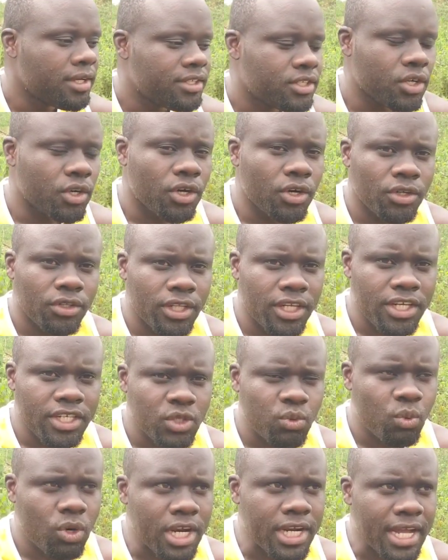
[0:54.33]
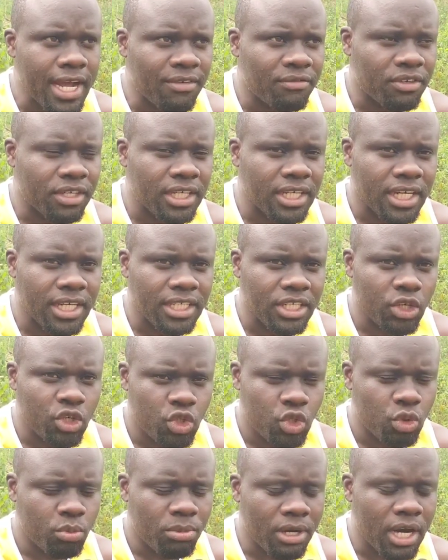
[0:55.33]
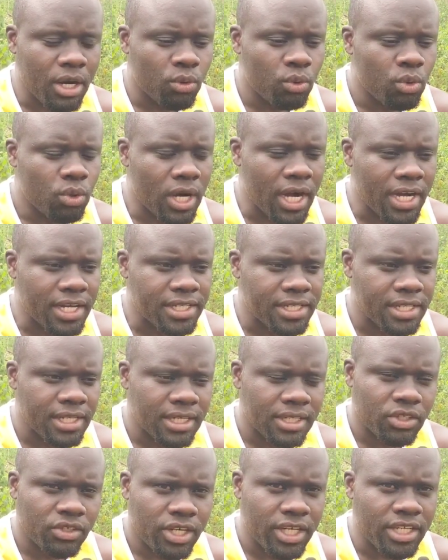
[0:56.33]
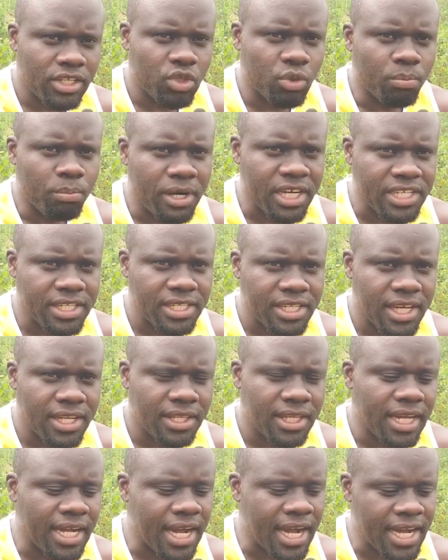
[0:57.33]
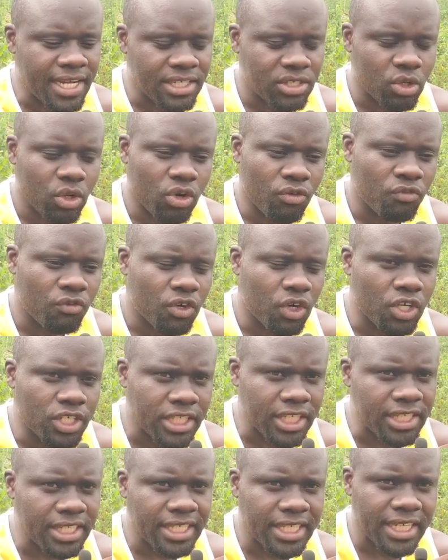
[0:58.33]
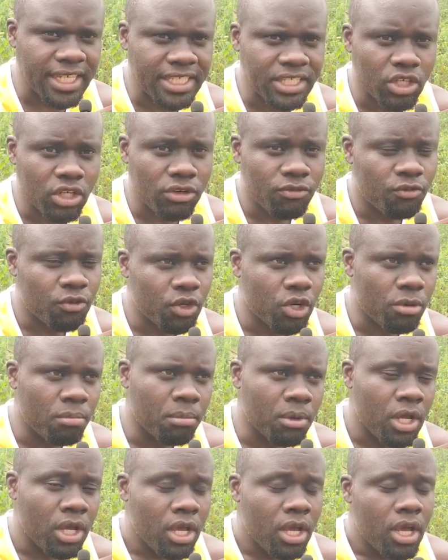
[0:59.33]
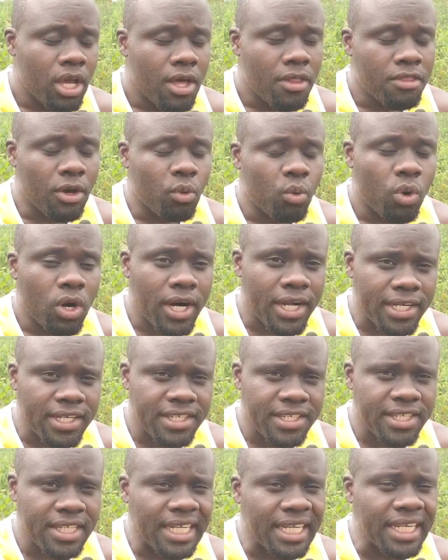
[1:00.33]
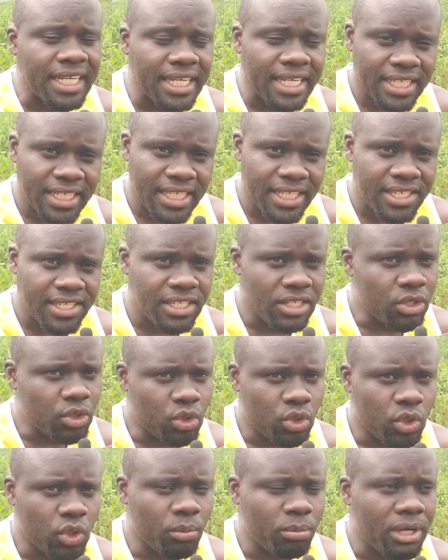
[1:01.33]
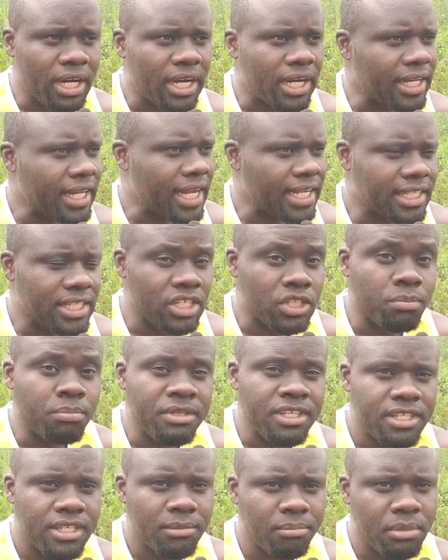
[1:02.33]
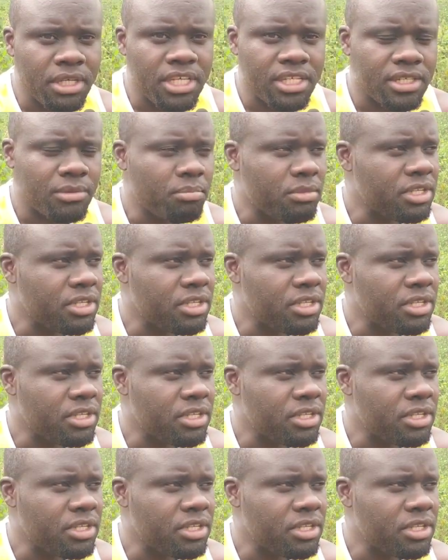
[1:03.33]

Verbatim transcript: So there is one African YouTuber who has tried to master the art of content creation from the world's greatest YouTuber, that is Mr. Beast.